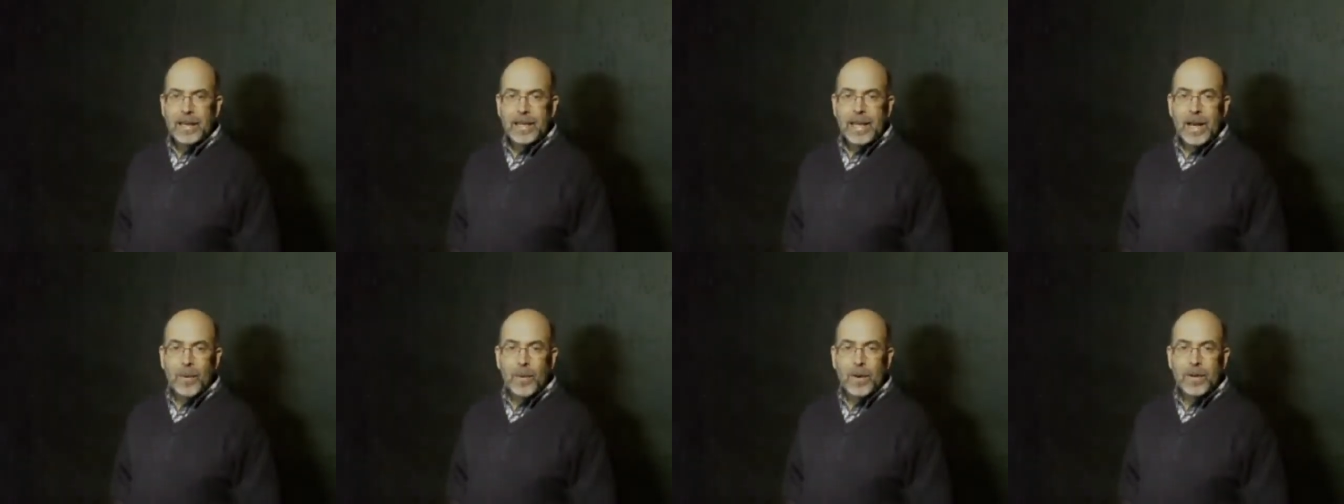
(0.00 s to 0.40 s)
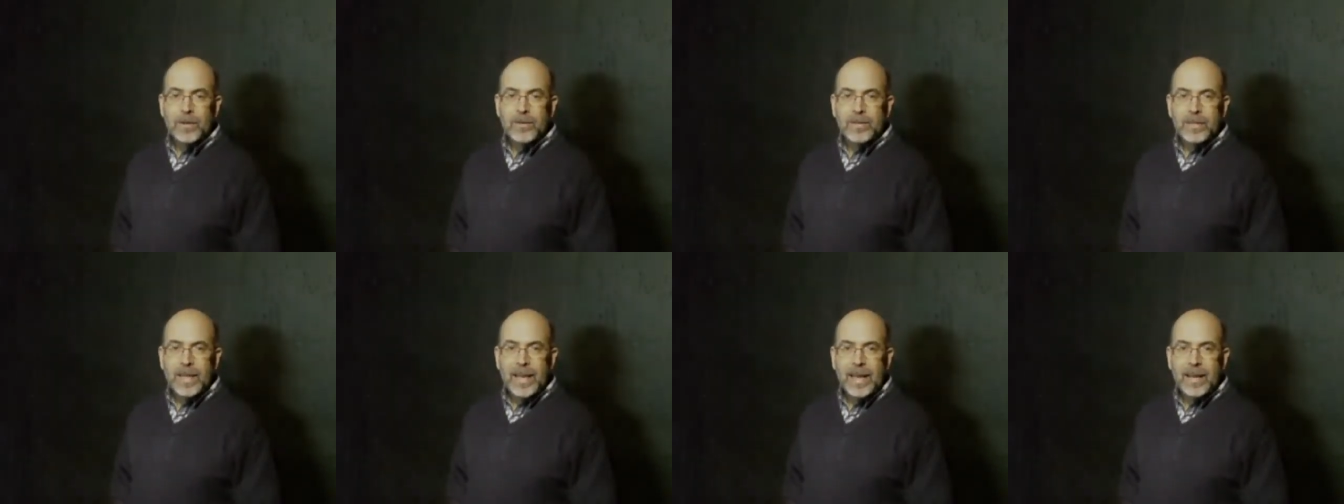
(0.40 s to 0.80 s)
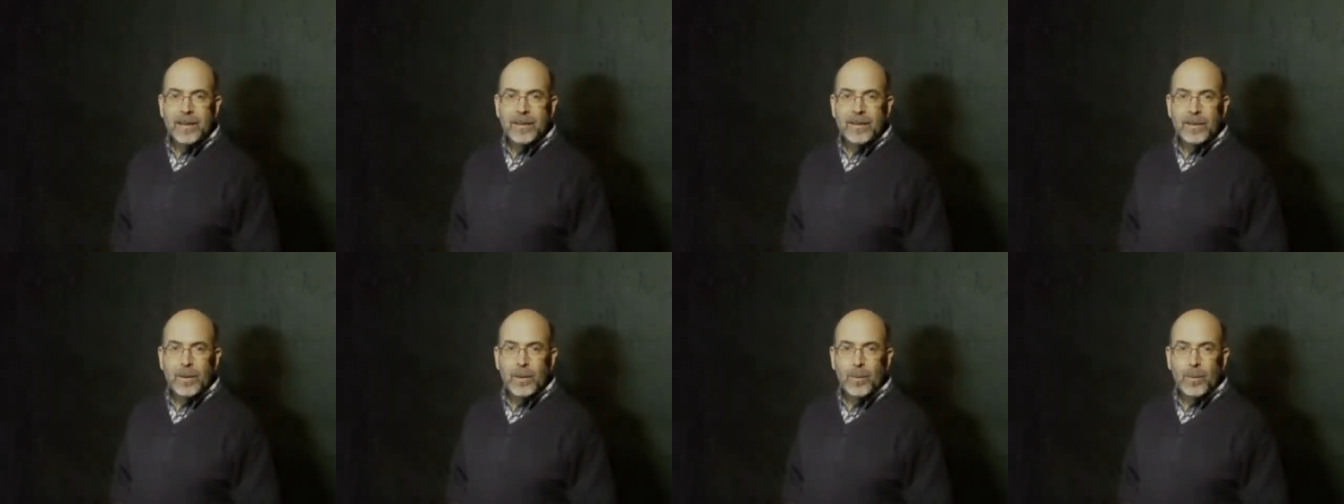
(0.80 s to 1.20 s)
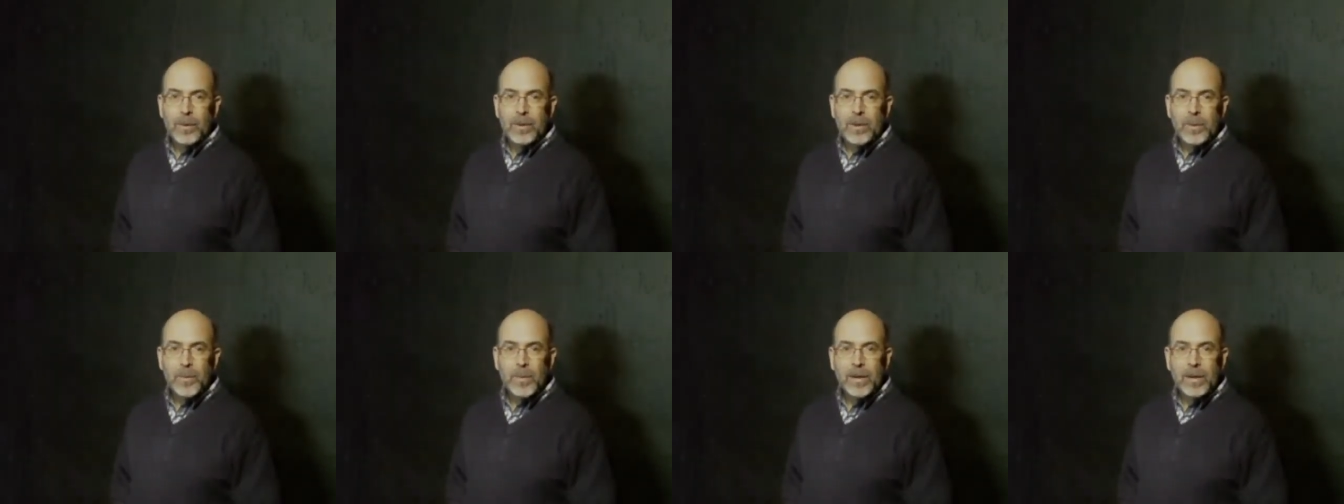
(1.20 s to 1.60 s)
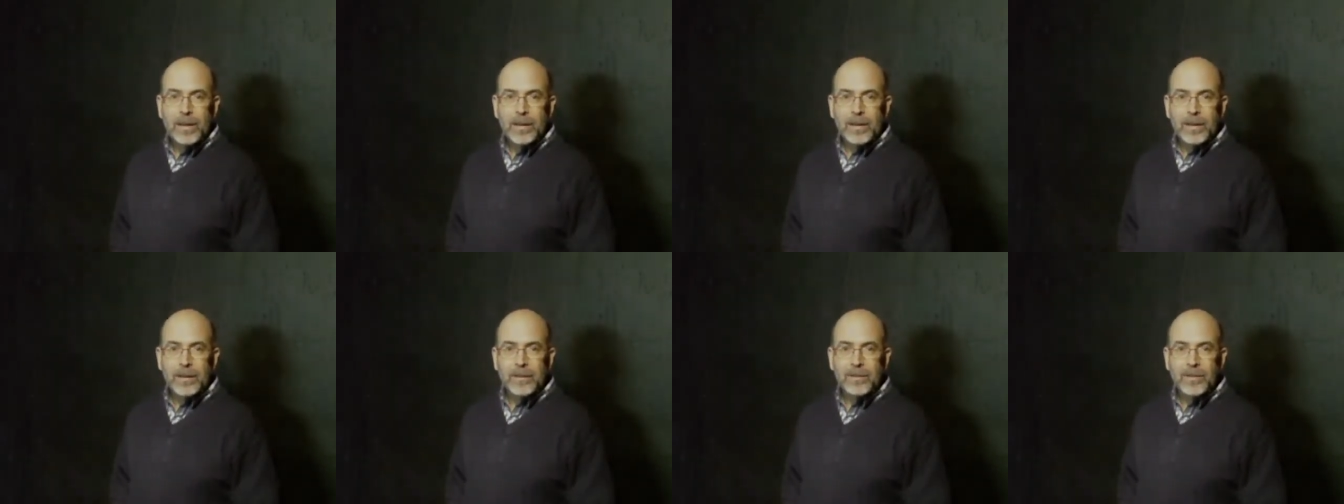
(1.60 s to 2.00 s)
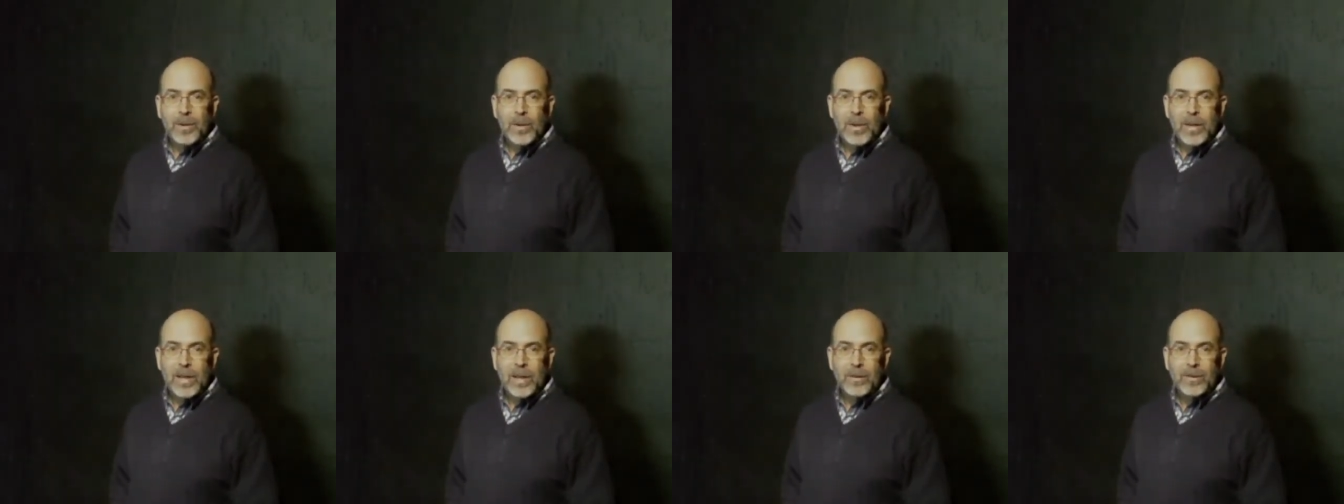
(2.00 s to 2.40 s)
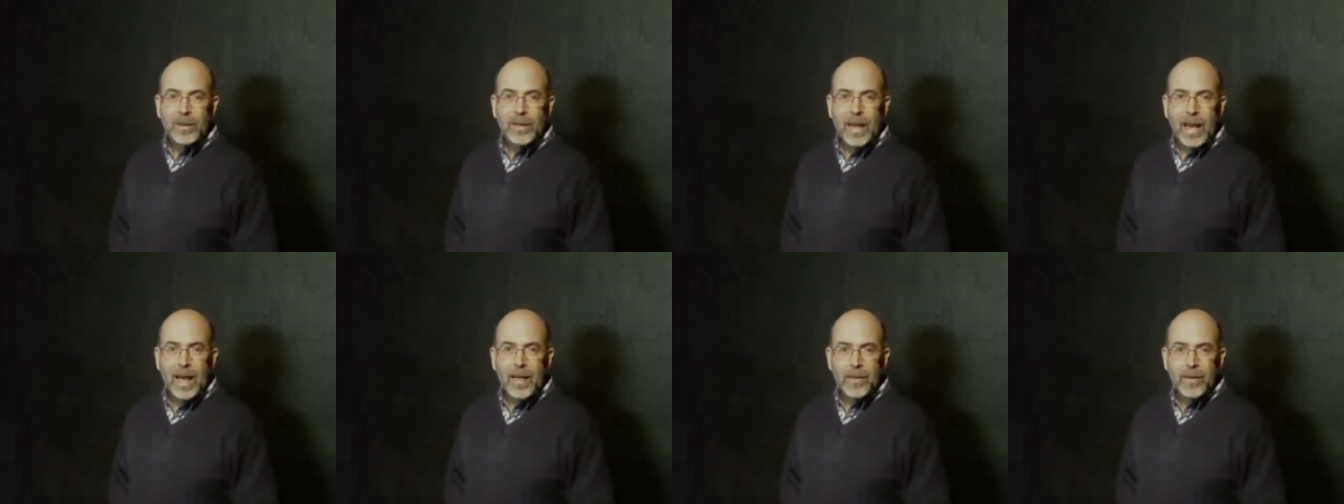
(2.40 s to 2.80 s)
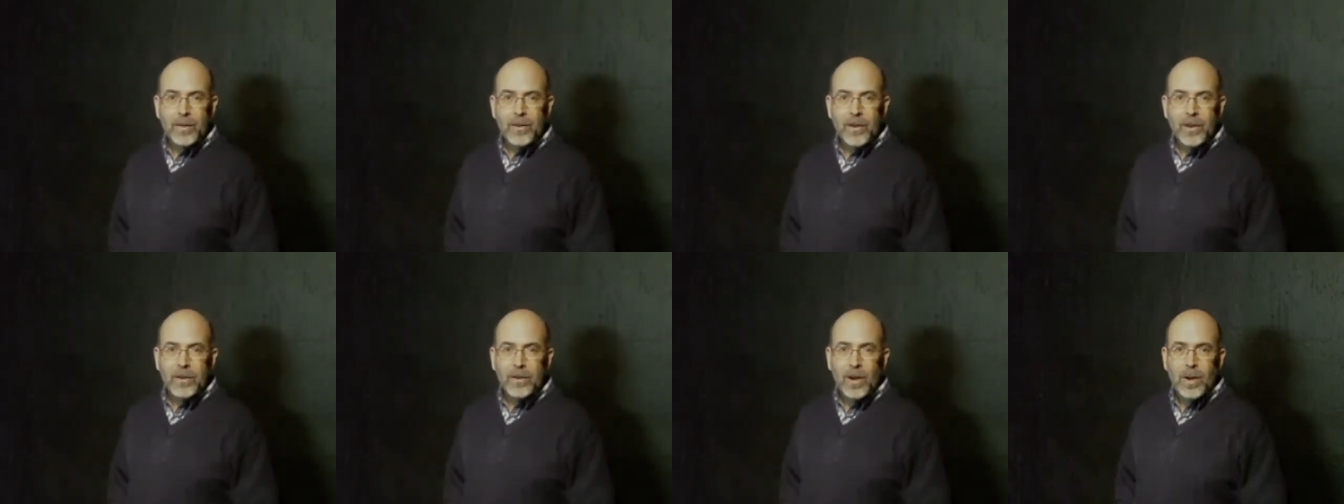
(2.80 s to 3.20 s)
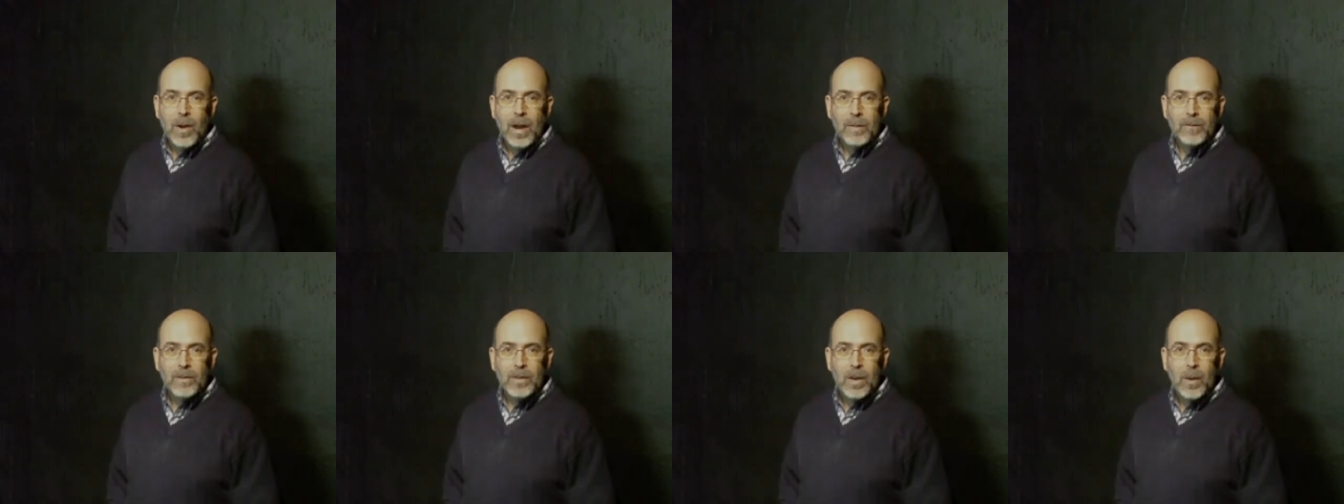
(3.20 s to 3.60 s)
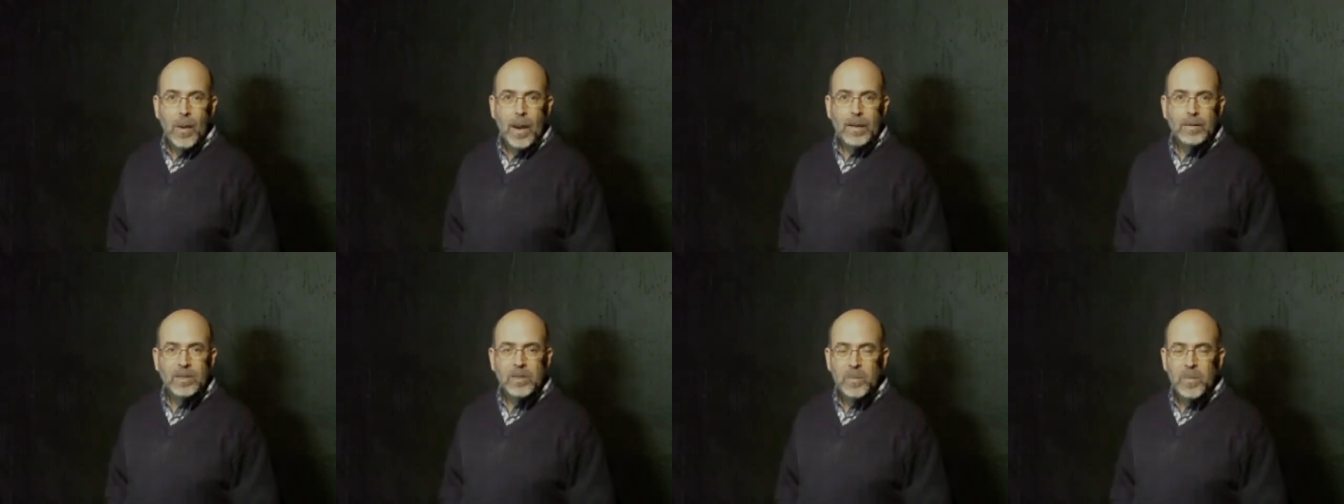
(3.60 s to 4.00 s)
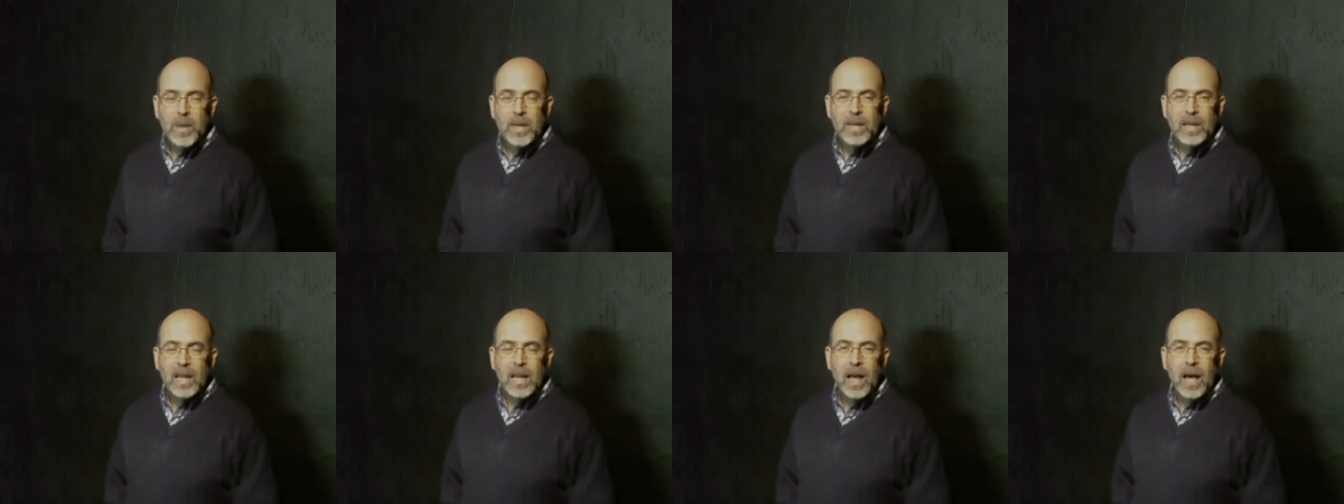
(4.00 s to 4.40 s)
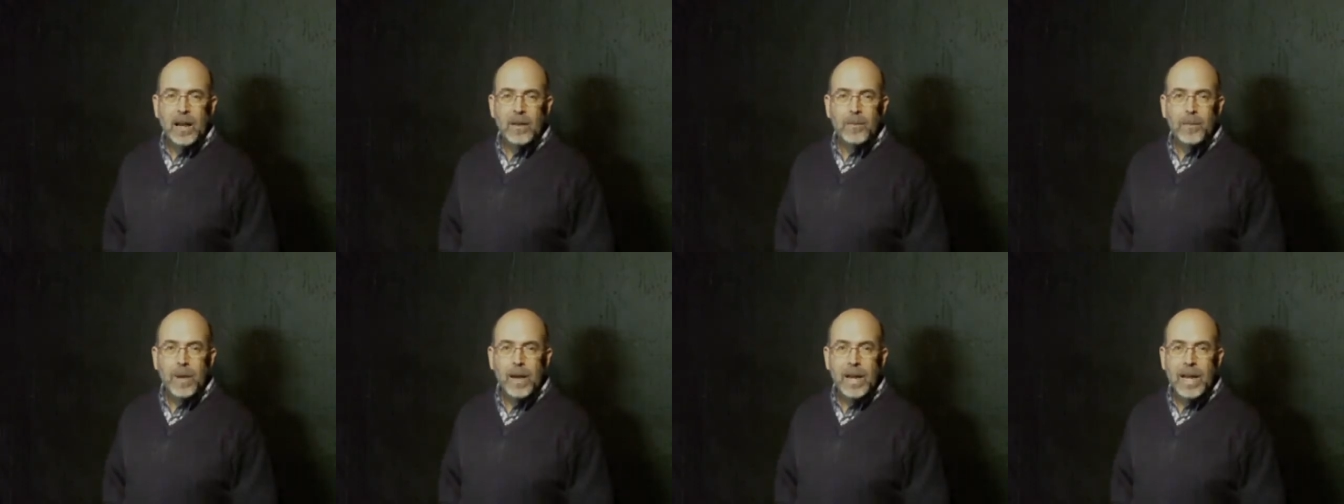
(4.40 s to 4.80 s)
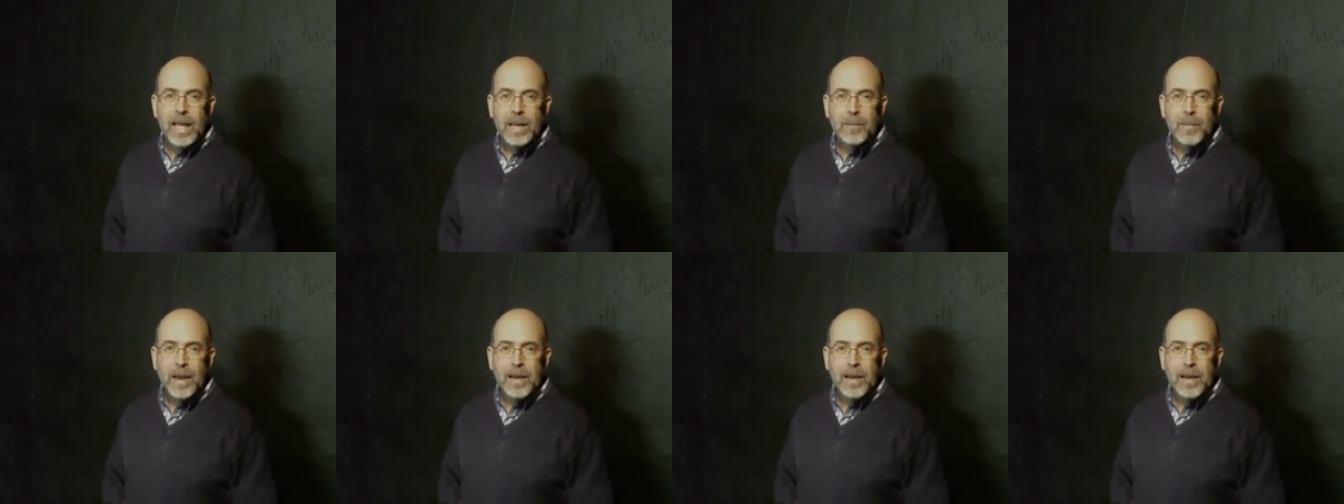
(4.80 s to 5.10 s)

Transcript: Now understand that when you're putting a studio together, you don't have to go out and spend a lot of money.